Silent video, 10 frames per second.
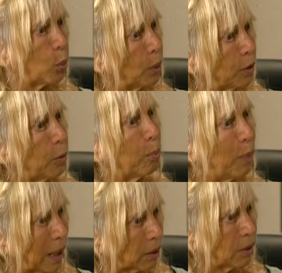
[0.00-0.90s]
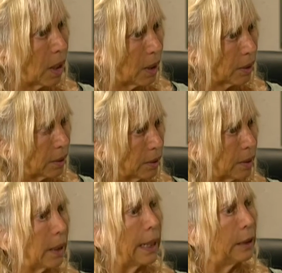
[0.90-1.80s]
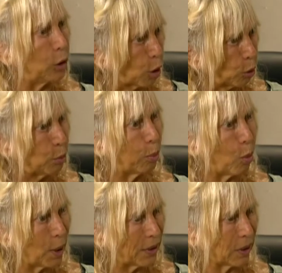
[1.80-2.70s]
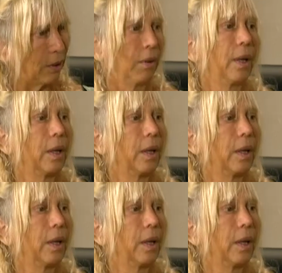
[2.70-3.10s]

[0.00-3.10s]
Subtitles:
with belladonna, a known poison.